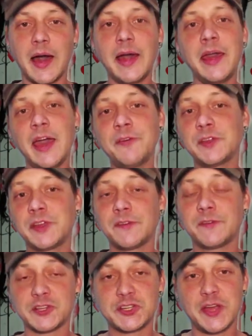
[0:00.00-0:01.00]
I have to
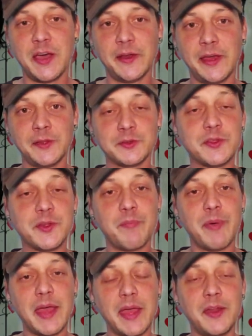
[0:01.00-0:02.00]
give a shout out to the
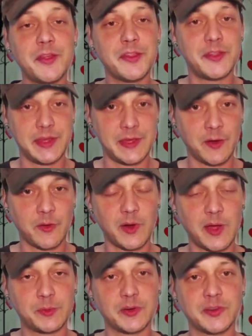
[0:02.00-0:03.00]
band The
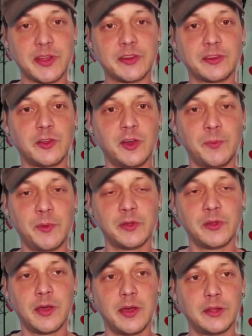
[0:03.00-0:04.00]
Interrupters. I saw them
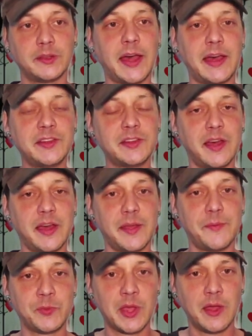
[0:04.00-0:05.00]
on uh, last
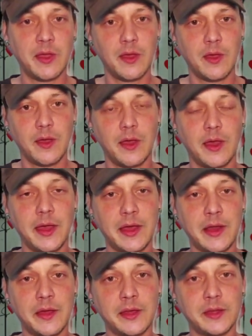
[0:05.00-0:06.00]
night
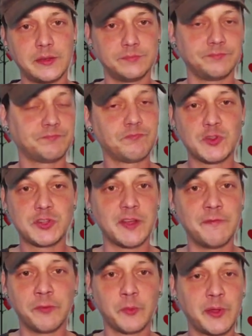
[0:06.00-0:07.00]
at uh,
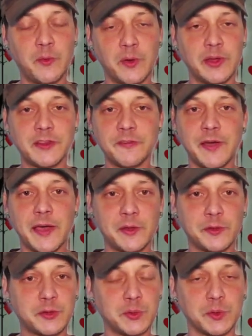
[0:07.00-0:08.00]
Sum 41's
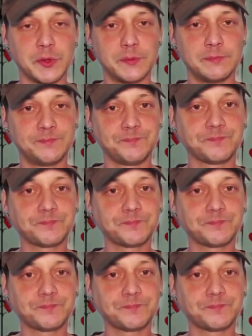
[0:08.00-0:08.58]
final tour.